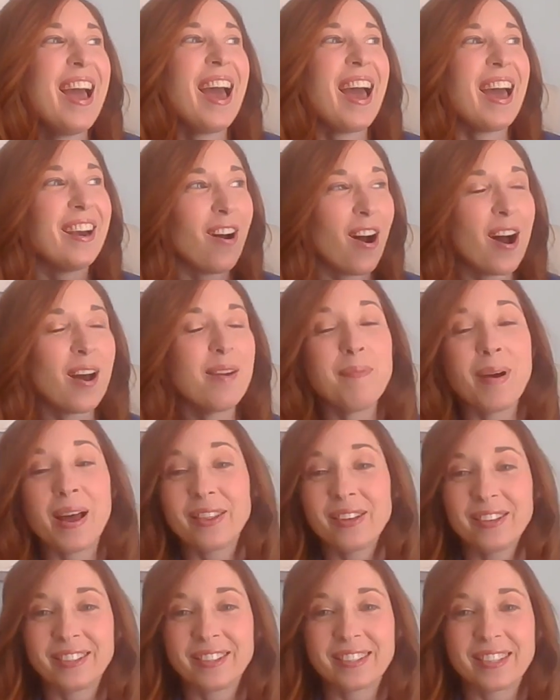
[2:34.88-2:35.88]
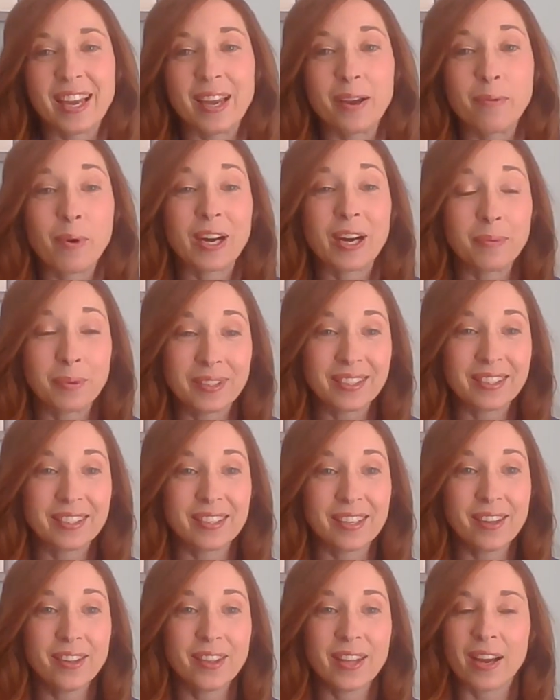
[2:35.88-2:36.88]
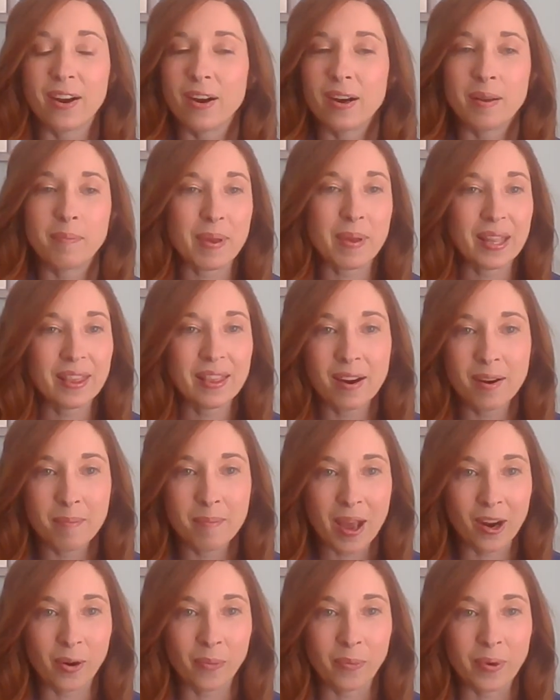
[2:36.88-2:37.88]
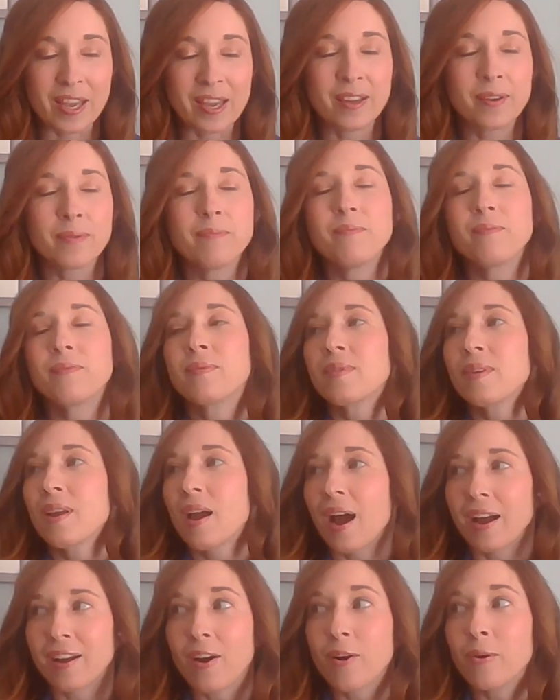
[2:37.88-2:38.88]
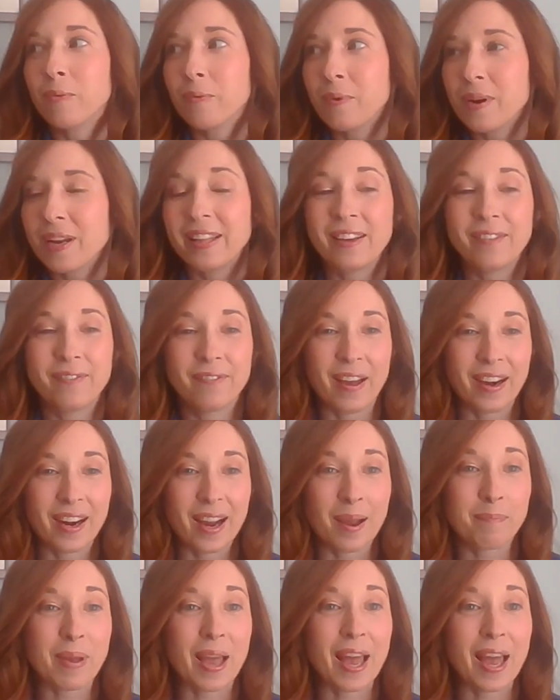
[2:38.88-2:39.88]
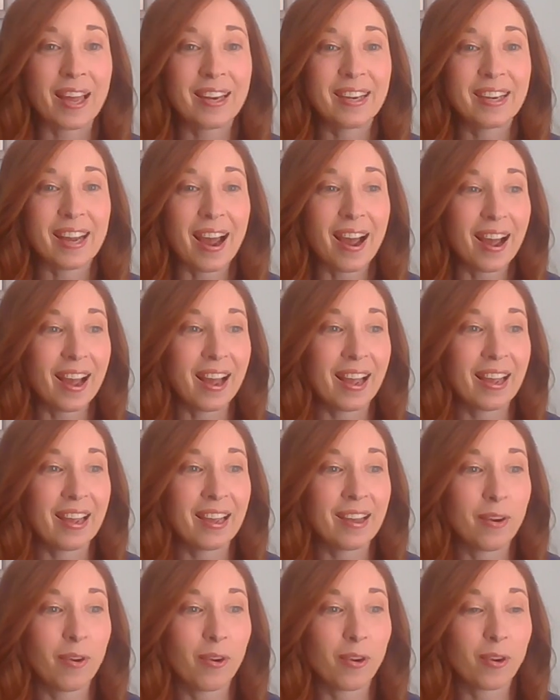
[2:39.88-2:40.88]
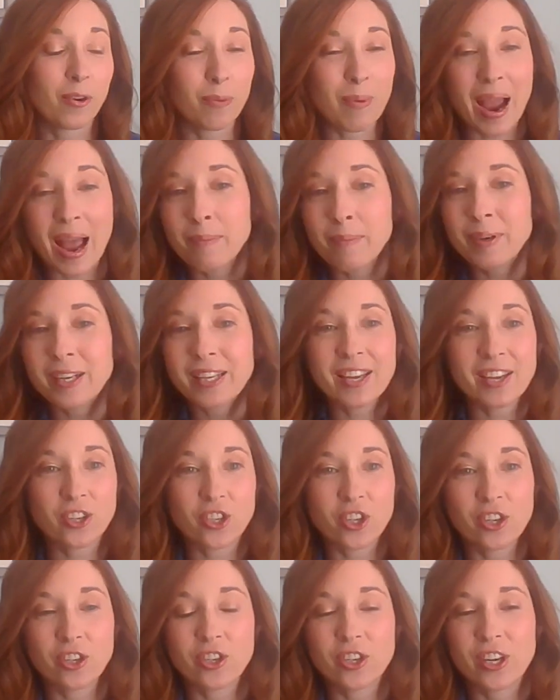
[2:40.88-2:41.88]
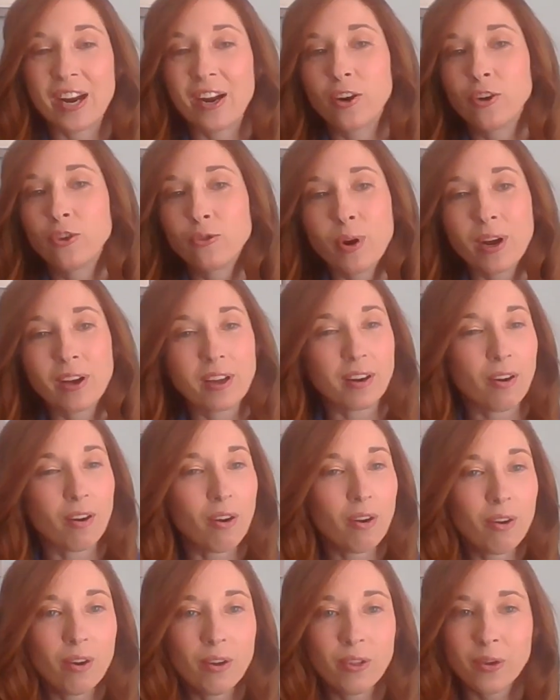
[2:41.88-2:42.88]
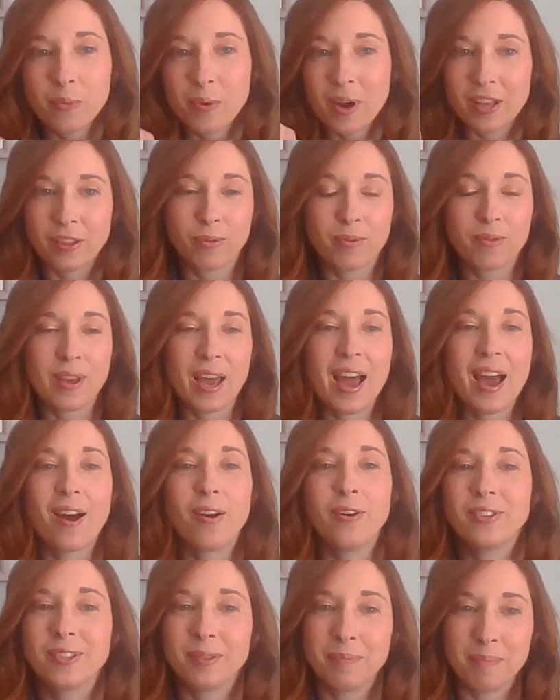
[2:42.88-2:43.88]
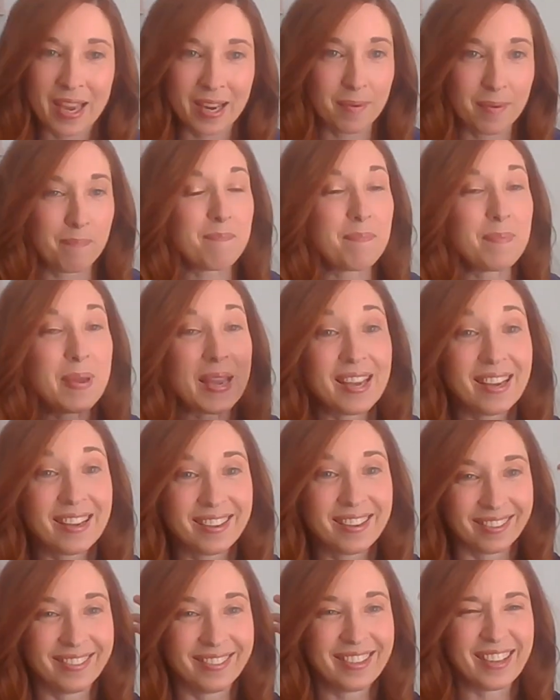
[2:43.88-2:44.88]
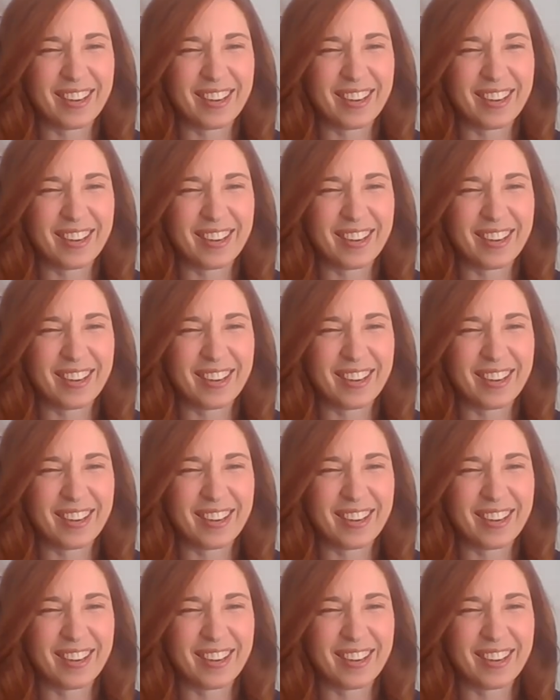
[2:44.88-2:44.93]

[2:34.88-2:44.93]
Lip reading: And on Mother's Day, when it was still there, it had been there about a week, I got really fed up and I grabbed a kitchen chair, drug it all the way through the house, made a big,